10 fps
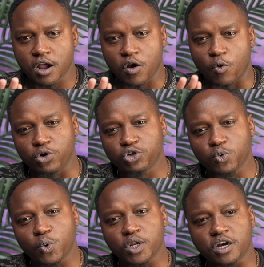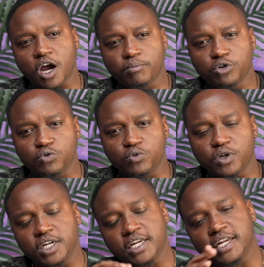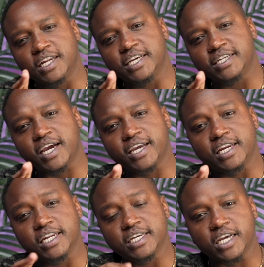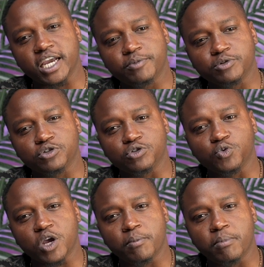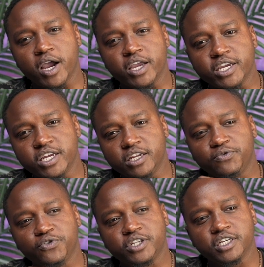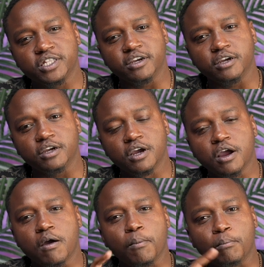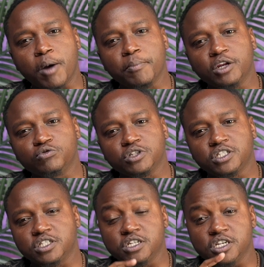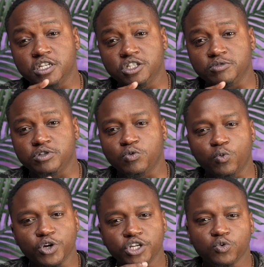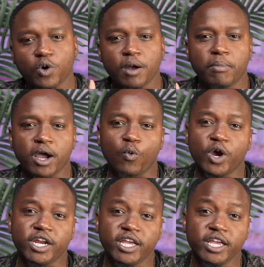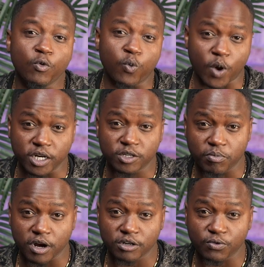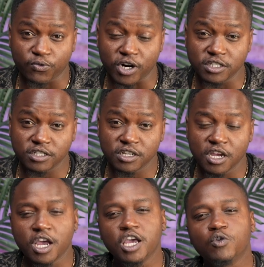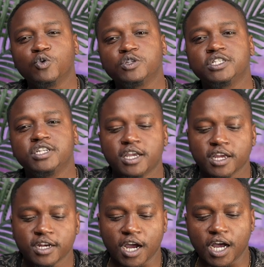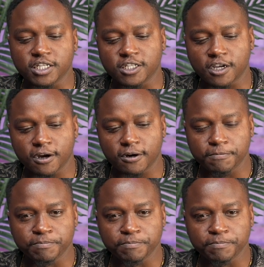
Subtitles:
which we will come to later in later episodes, whereby he defeated the Mamelukes in Egypt, which whereby when he went back to France, he was taken as a